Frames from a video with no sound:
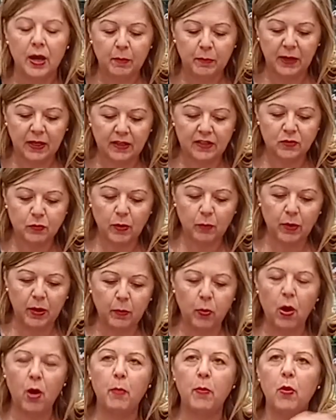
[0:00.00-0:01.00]
because when
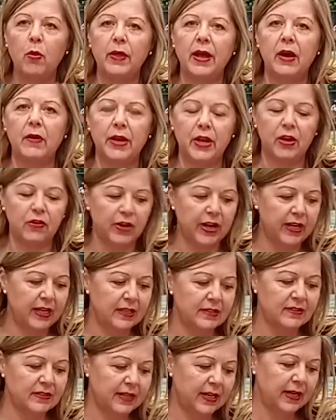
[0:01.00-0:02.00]
we pop all our
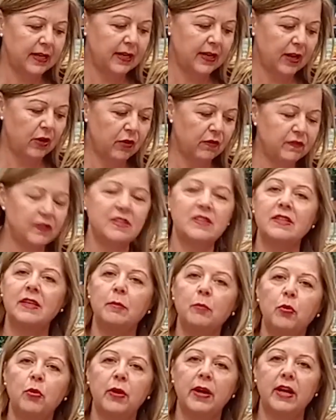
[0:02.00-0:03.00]
ingredients in and
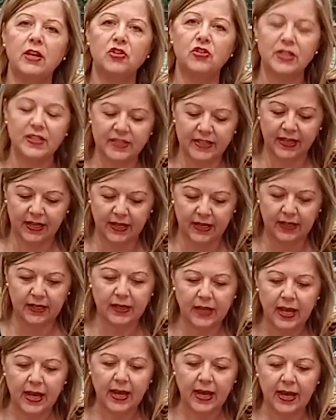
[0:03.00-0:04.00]
obviously put our dressing
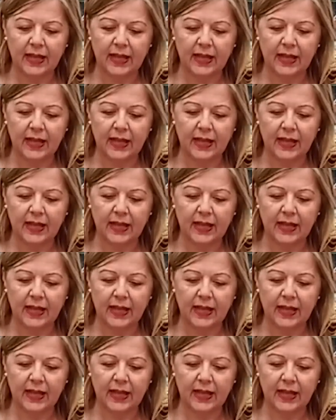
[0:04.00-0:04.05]
in,